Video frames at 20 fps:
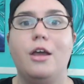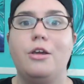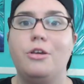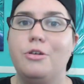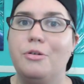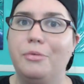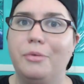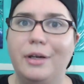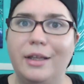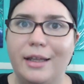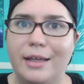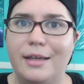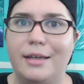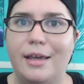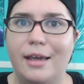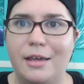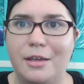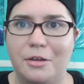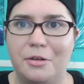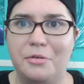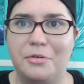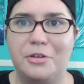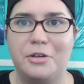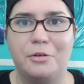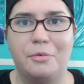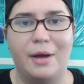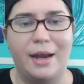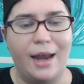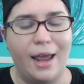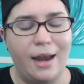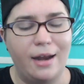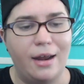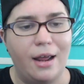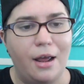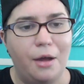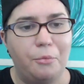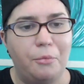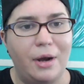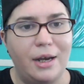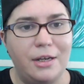You really get used to it. And
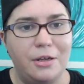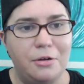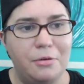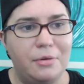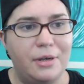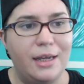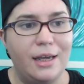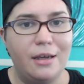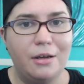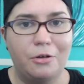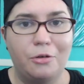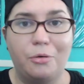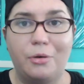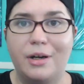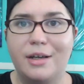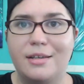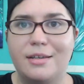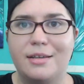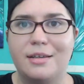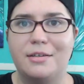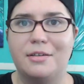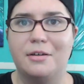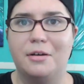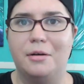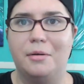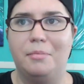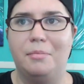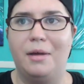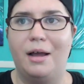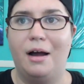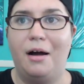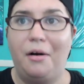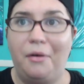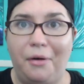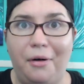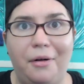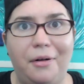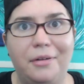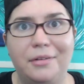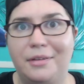when you get criticism
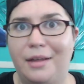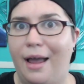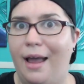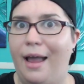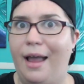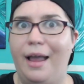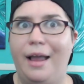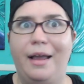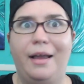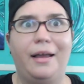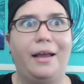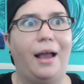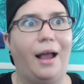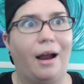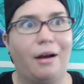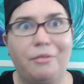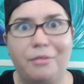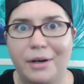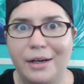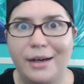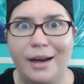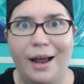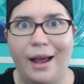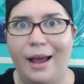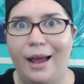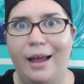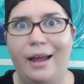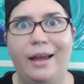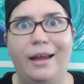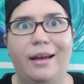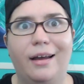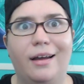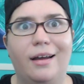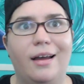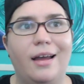all day, every day,